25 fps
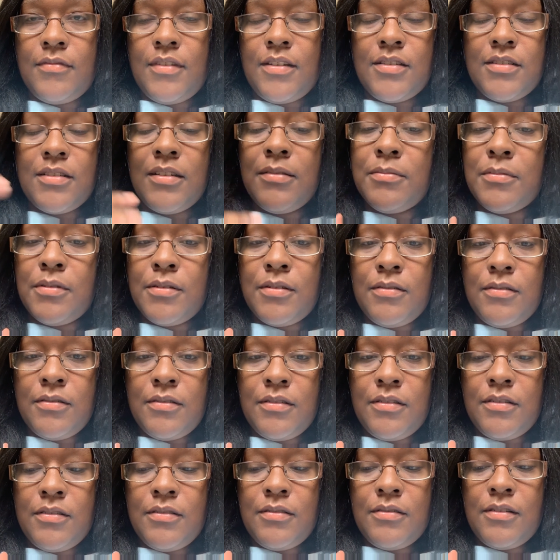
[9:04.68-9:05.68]
something going
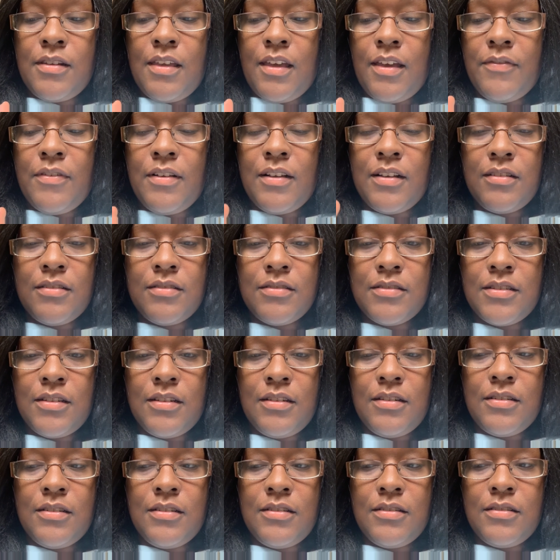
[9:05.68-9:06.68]
on. I have like
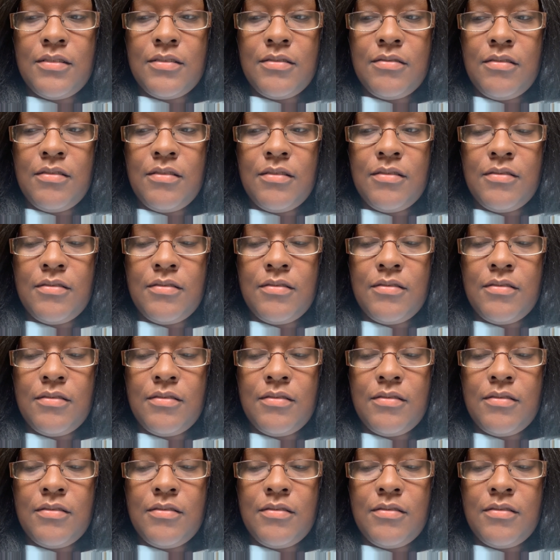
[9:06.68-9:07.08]
a